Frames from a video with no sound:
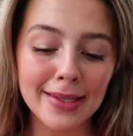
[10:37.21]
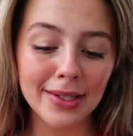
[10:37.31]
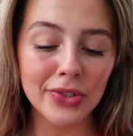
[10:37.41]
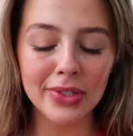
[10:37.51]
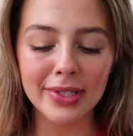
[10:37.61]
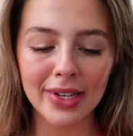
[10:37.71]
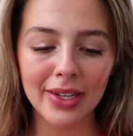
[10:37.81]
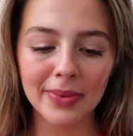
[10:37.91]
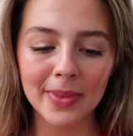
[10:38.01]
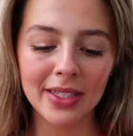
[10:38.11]

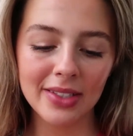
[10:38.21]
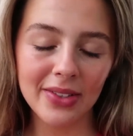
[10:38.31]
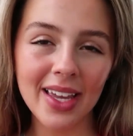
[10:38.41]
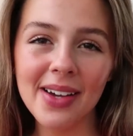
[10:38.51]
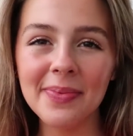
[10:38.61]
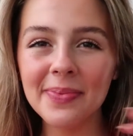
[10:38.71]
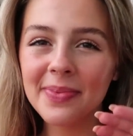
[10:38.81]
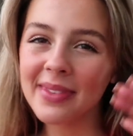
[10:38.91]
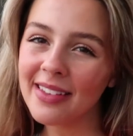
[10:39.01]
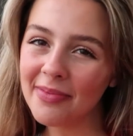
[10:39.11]
interesting. So yeah,
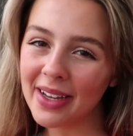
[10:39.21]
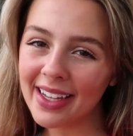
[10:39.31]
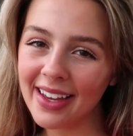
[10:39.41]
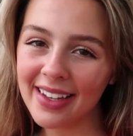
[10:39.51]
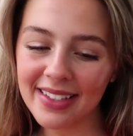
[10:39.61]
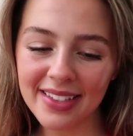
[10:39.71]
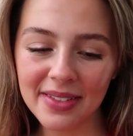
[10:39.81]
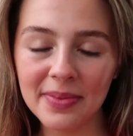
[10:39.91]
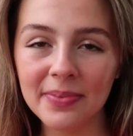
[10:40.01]
bye guys.